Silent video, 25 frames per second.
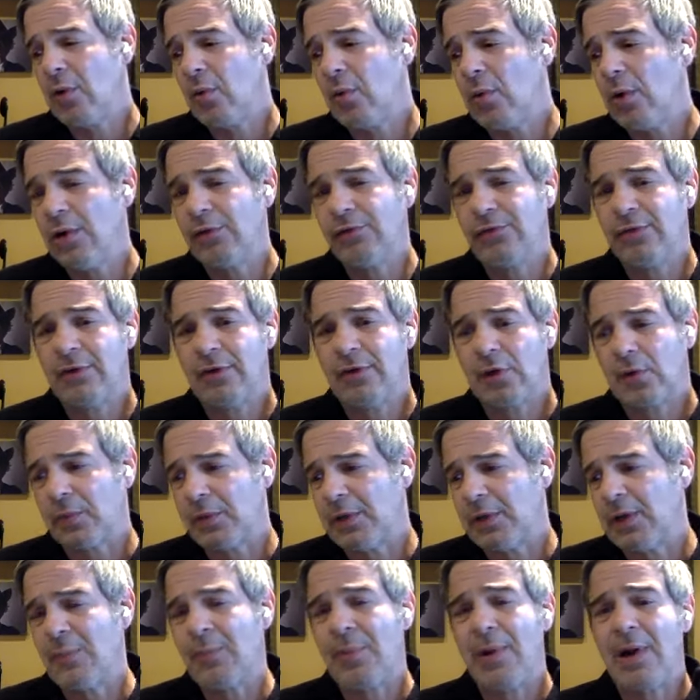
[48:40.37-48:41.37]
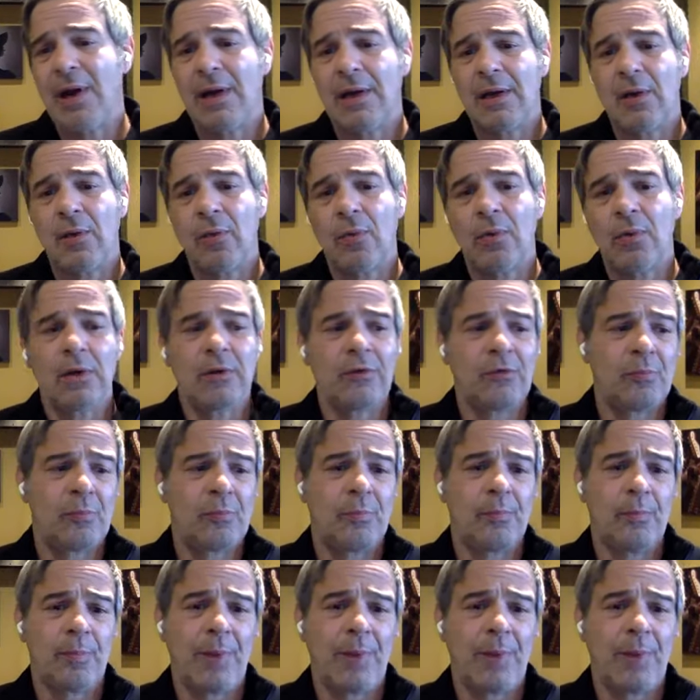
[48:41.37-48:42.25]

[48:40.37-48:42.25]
it wasn't agreed upon, it was